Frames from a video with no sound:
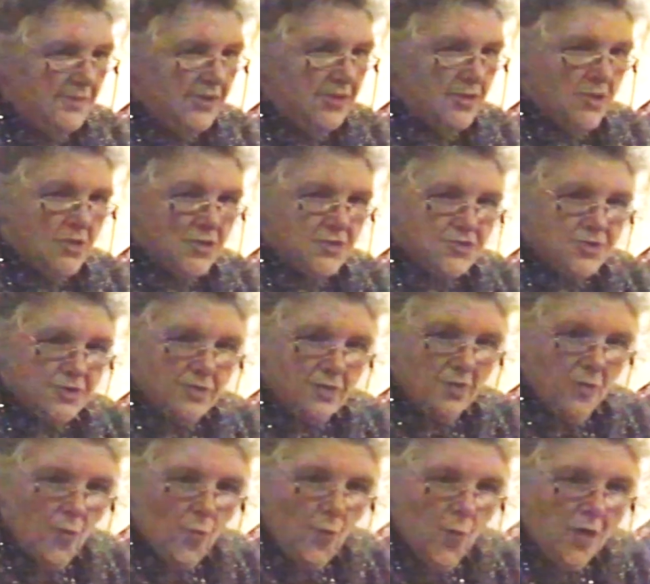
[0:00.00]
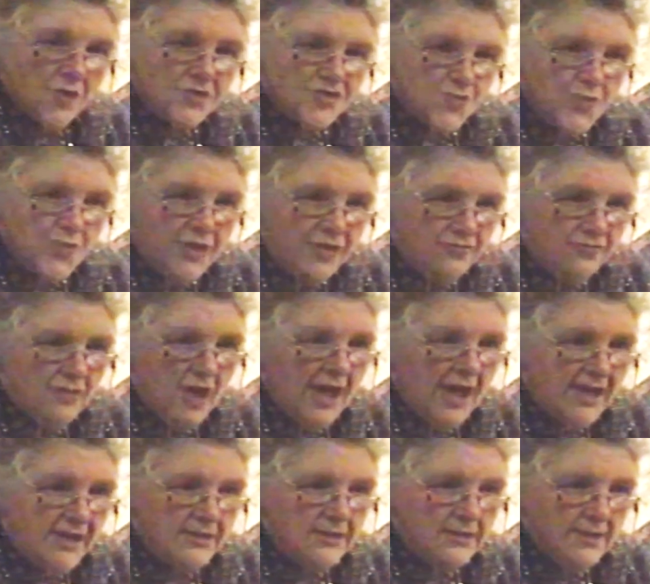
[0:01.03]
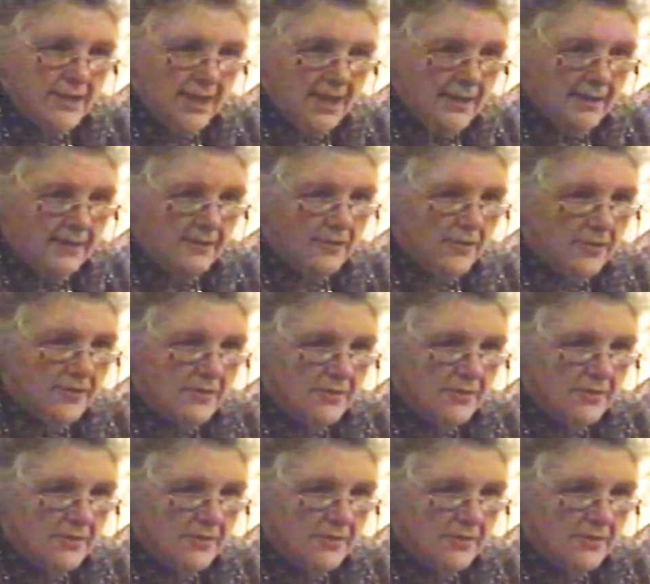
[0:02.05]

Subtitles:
Because what we write now